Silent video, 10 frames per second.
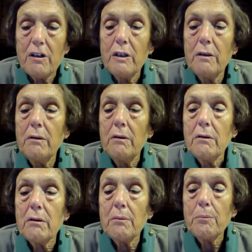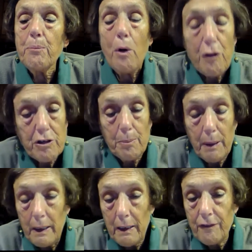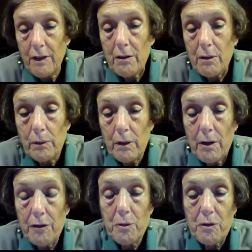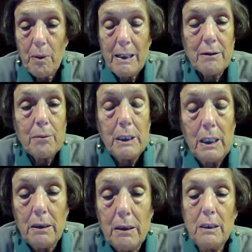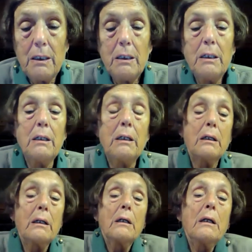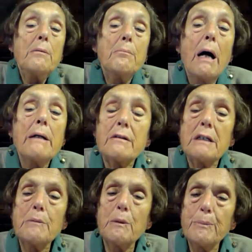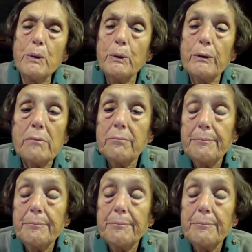And possibly, if he thought that this was the way to win it, he might come on board.